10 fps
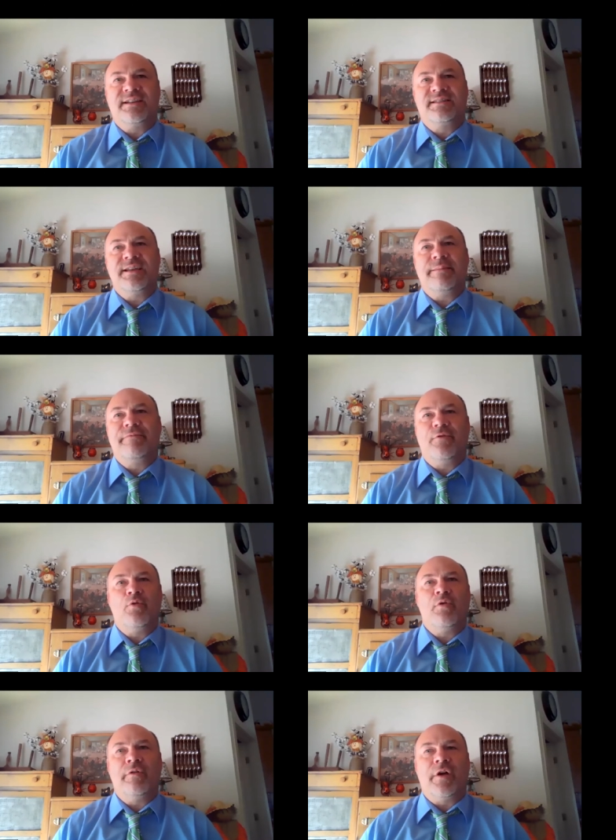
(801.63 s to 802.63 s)
except
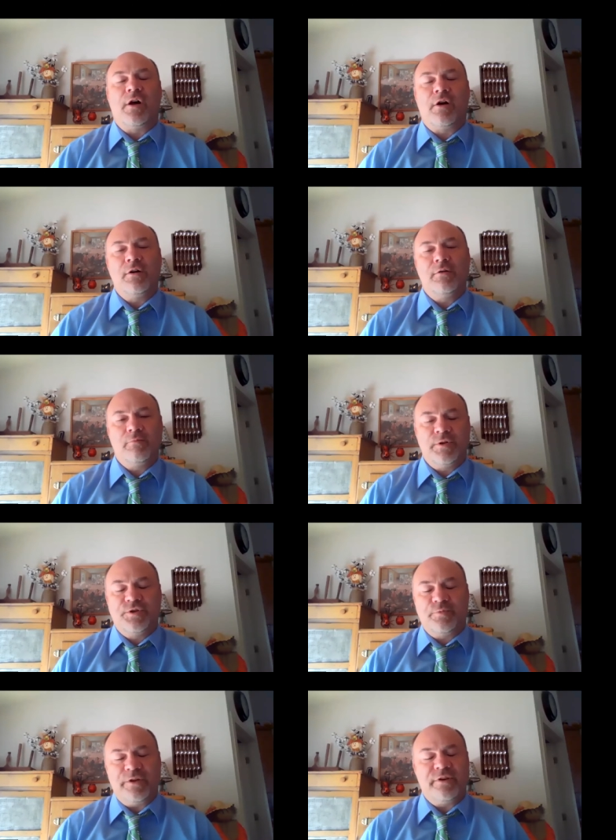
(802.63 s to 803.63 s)
for the heart,
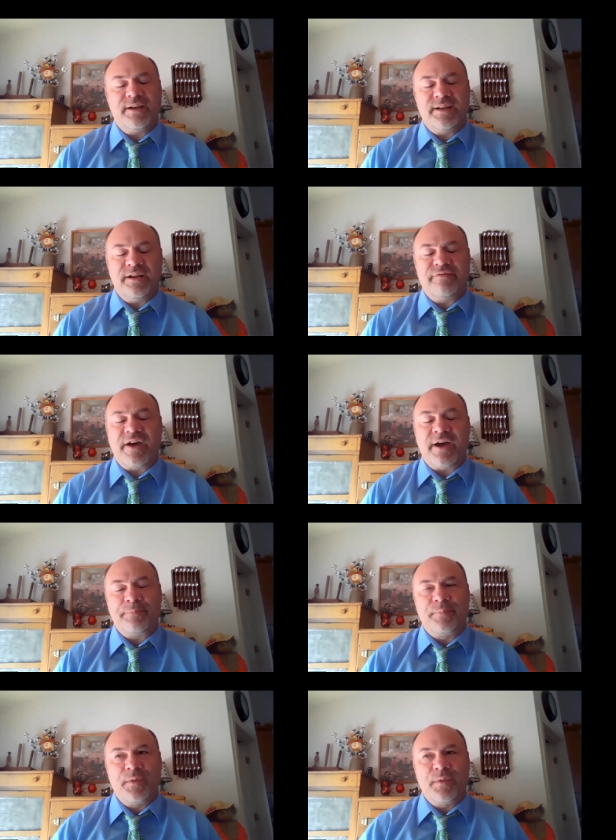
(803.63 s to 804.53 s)
which we could identify,